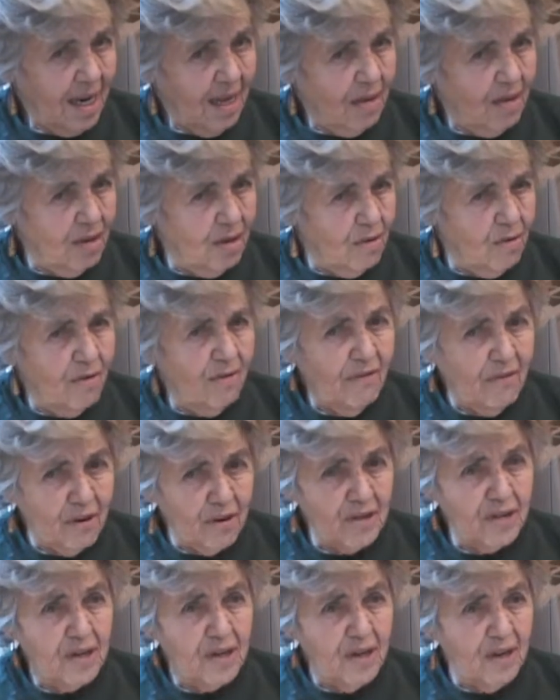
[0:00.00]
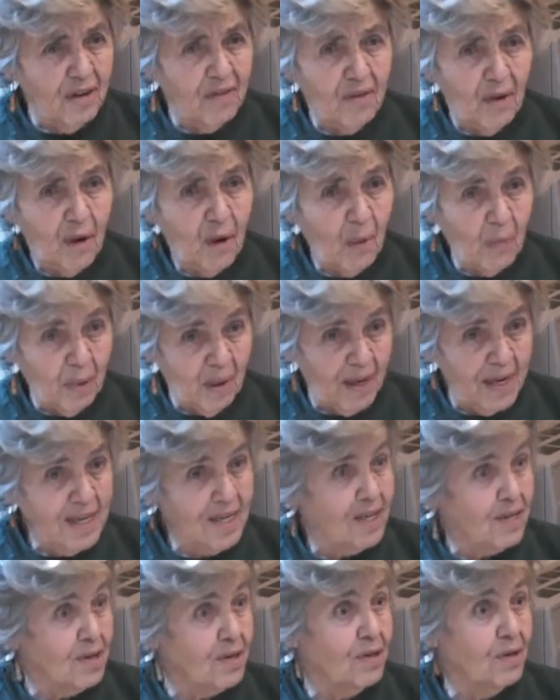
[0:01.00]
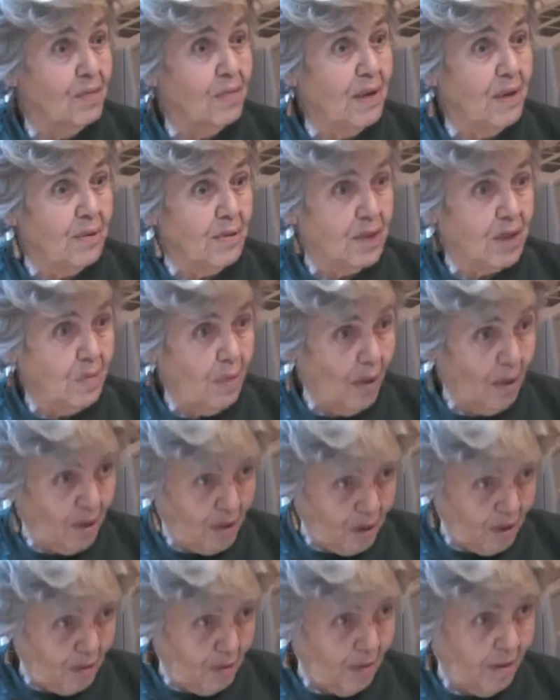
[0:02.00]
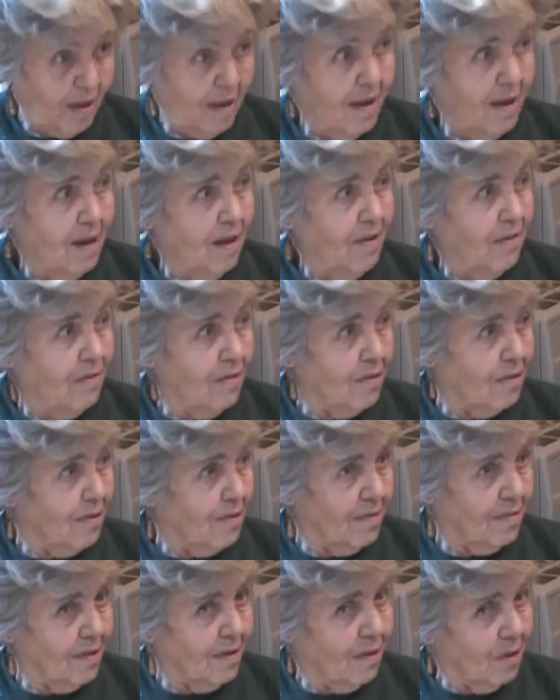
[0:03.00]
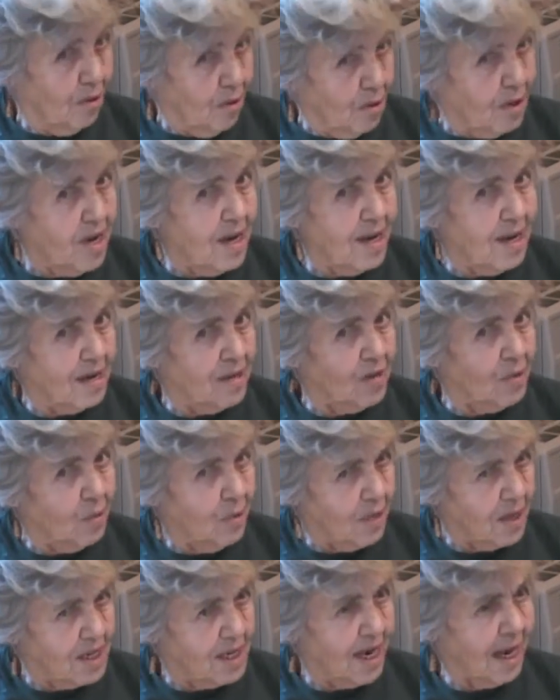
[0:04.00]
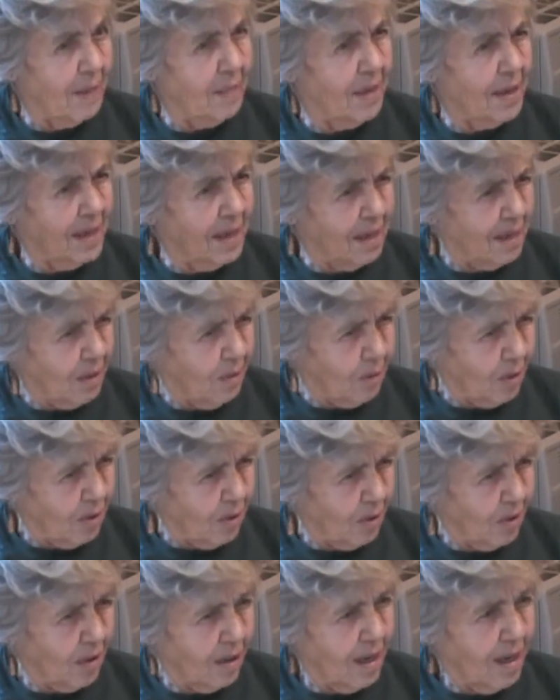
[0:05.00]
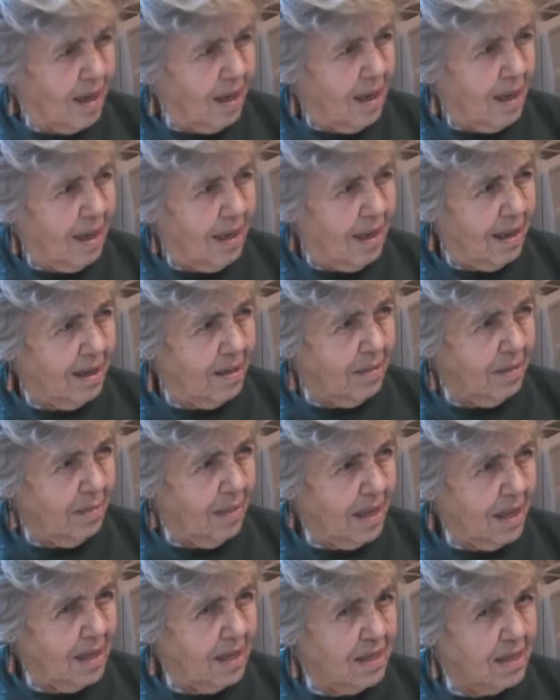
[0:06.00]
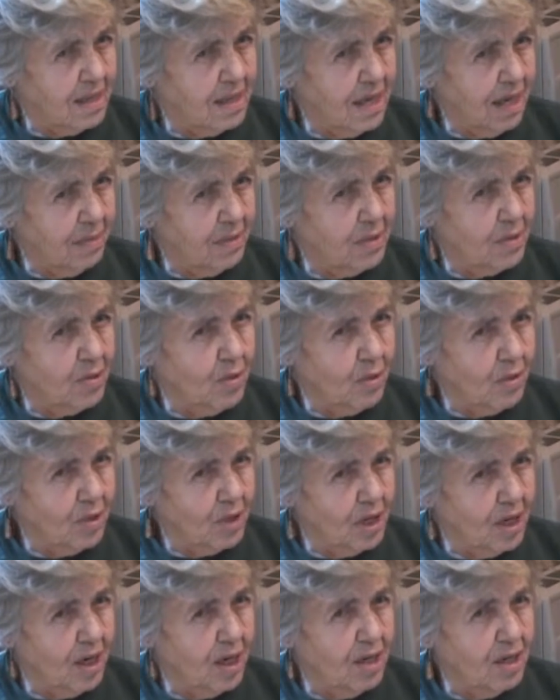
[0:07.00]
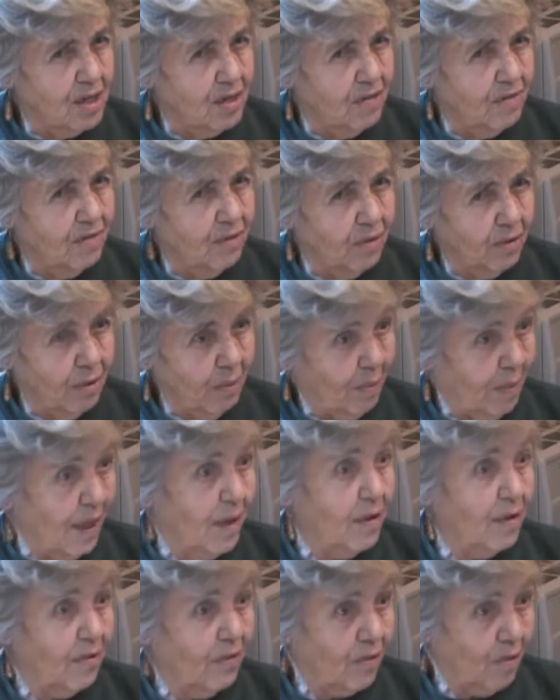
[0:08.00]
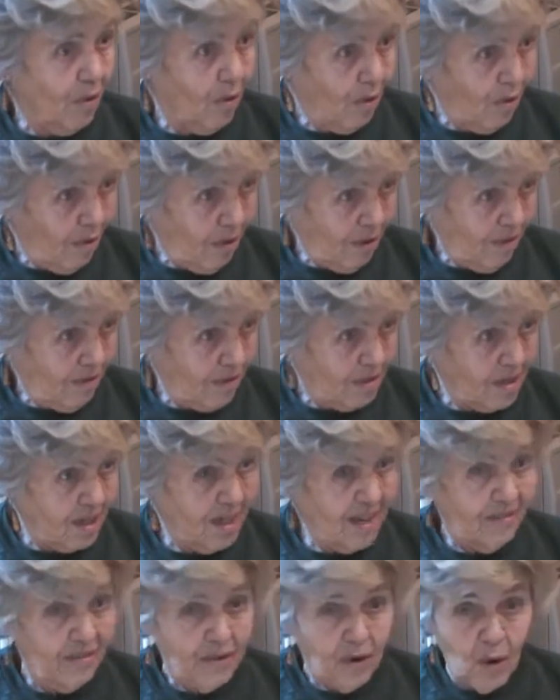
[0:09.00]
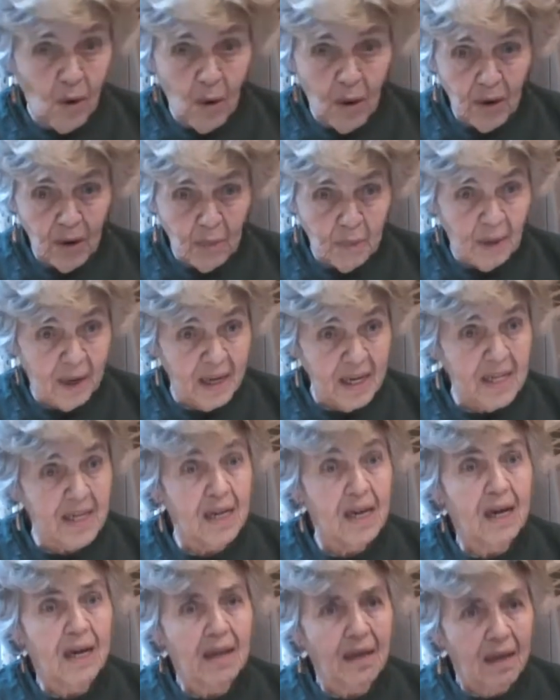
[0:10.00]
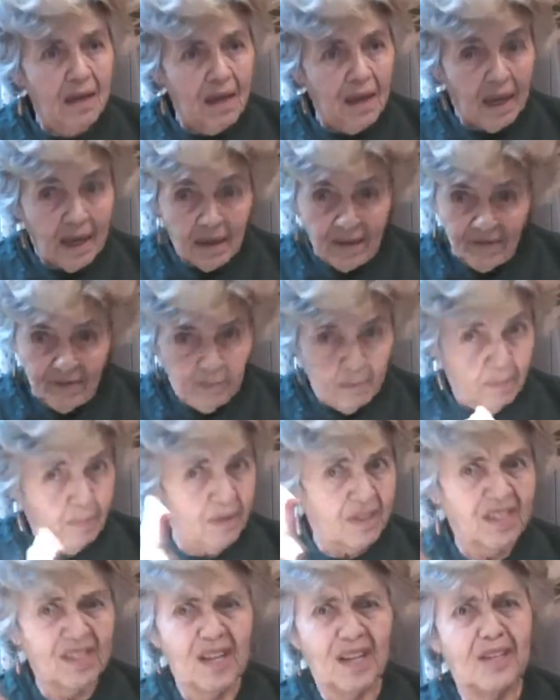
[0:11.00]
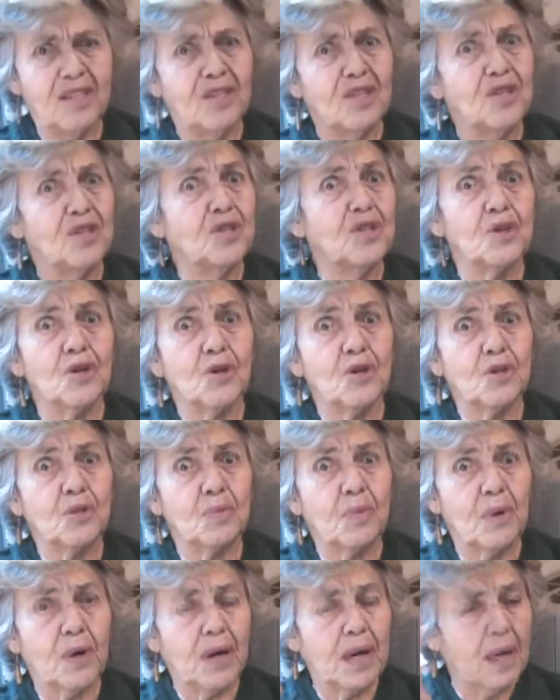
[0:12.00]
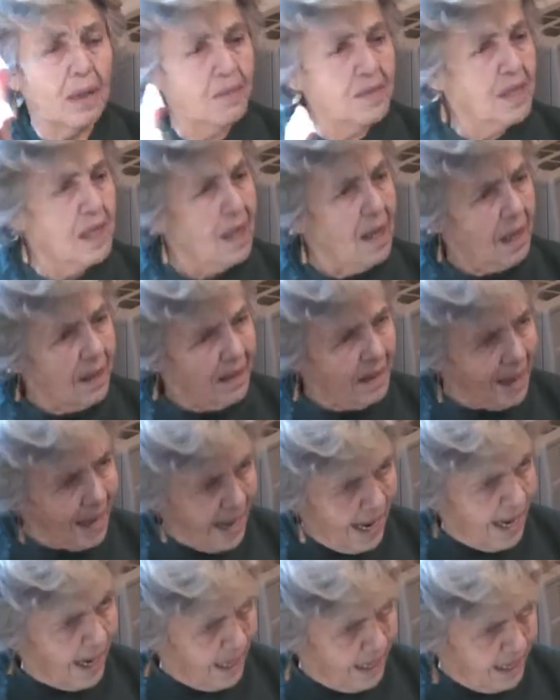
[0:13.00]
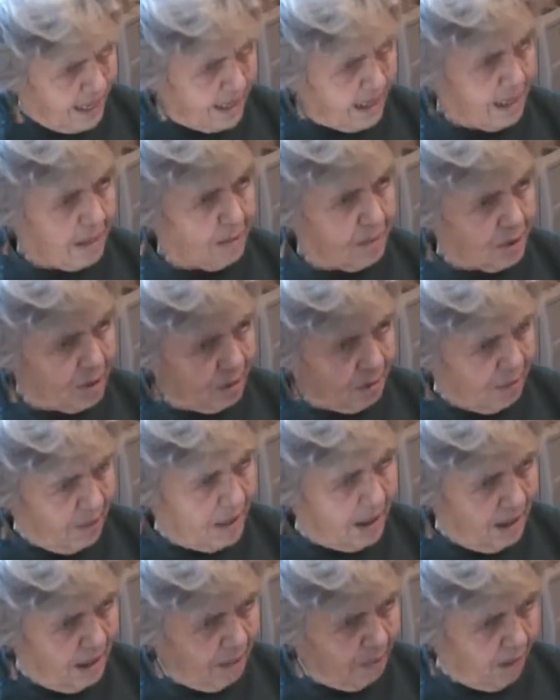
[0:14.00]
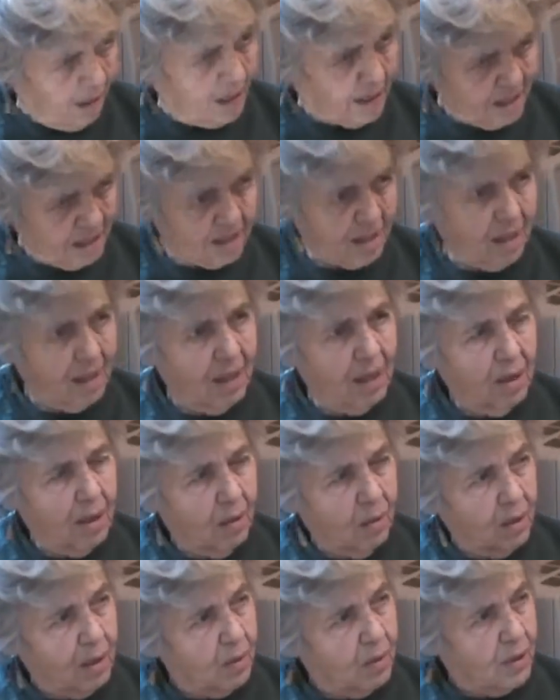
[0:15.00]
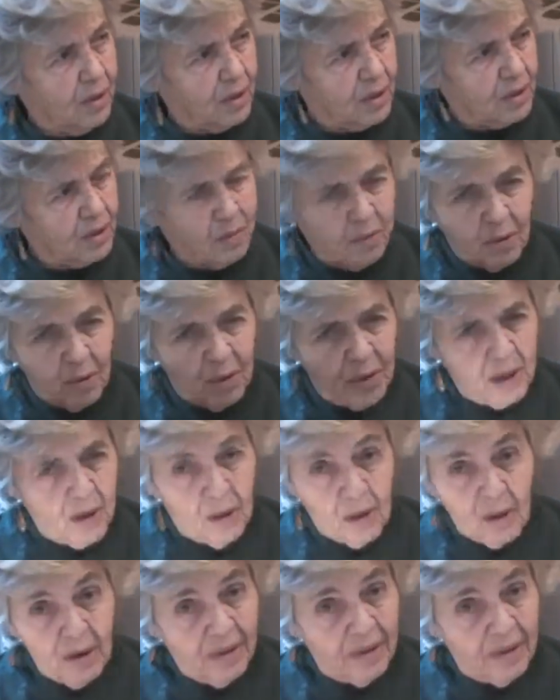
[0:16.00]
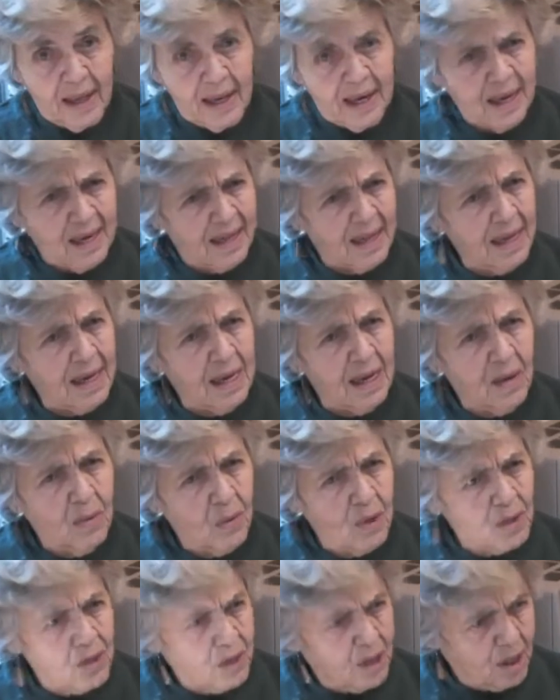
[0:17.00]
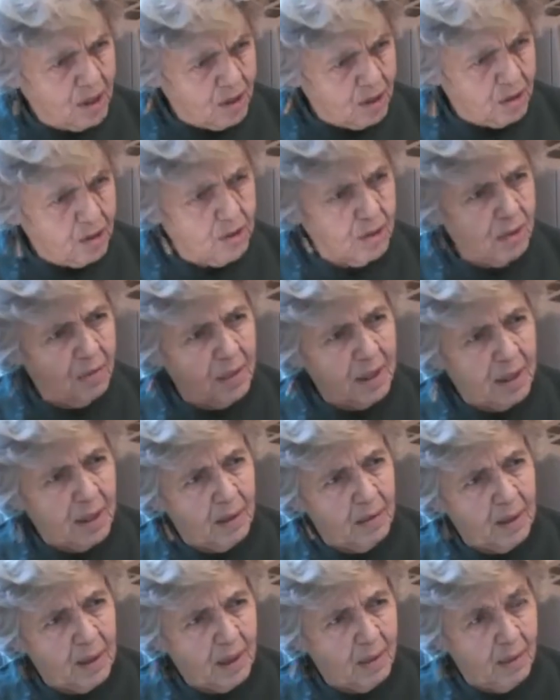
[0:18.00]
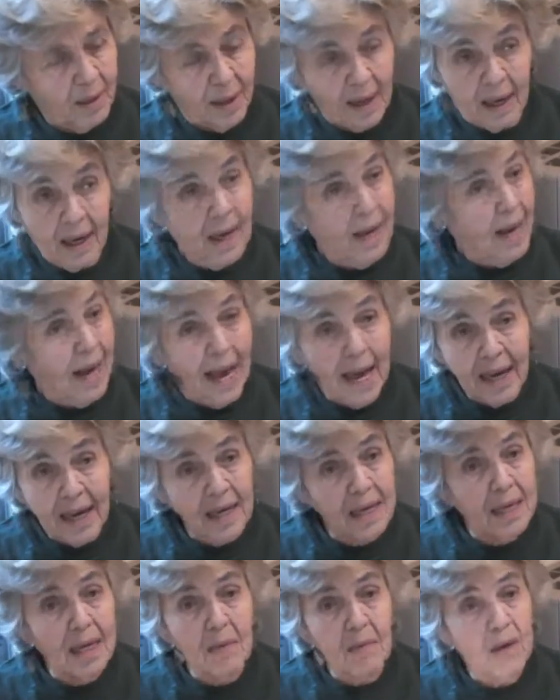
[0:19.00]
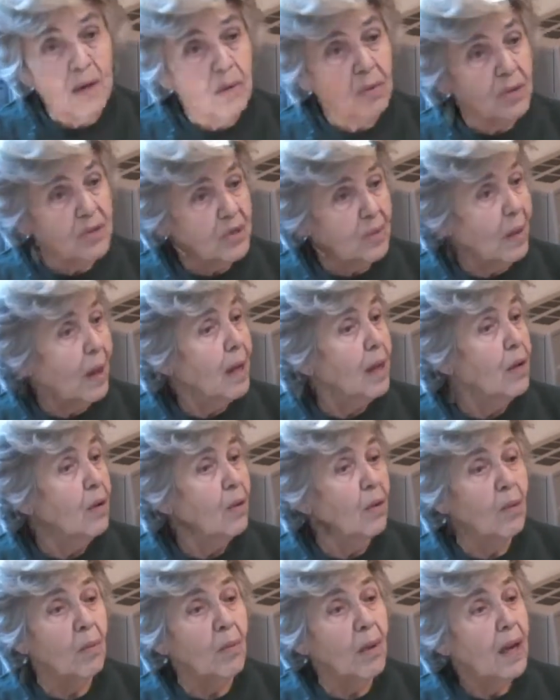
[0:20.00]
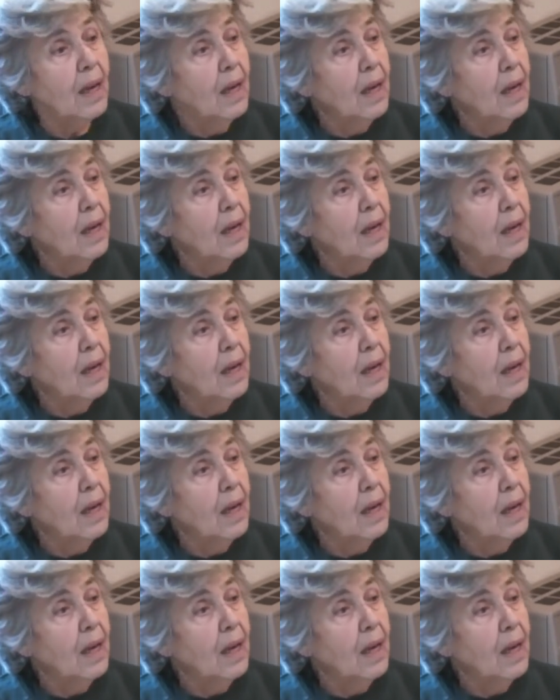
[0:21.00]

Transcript: The university of all places should be responsible for looking to what's happening in the world and to making steps toward change for the better for all of us. If no other place, besides the church perhaps, the academe should be the place where we're exploring all of and thinking what changes should be coming about. Academia was my home.